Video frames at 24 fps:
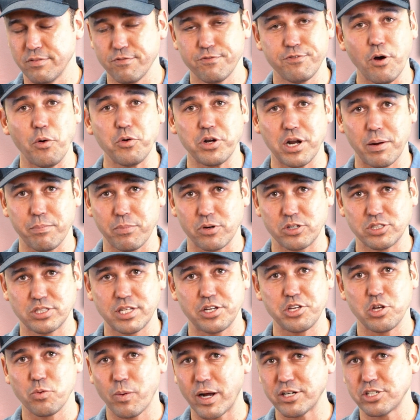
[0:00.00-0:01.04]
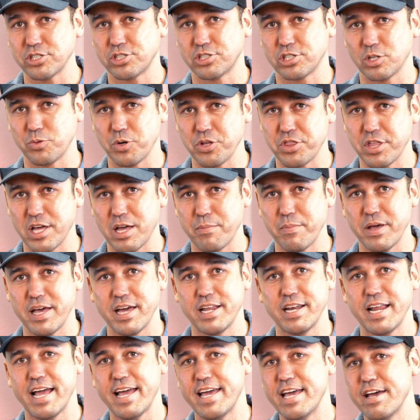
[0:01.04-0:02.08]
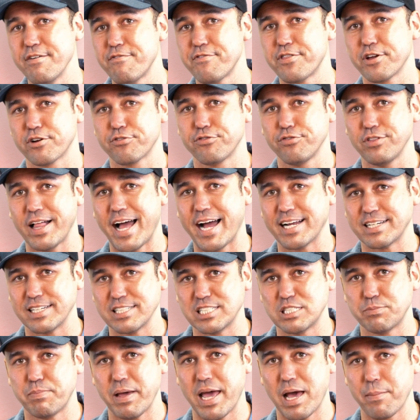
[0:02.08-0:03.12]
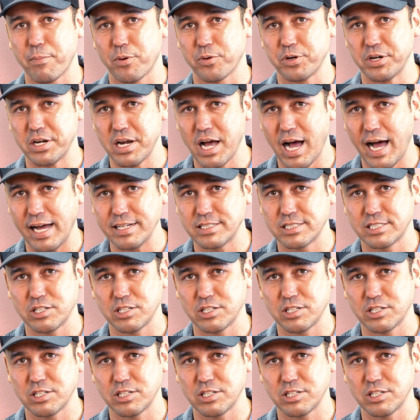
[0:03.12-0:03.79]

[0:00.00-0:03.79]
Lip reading: phone numbers that you register with them and if they're flagged as spam or not.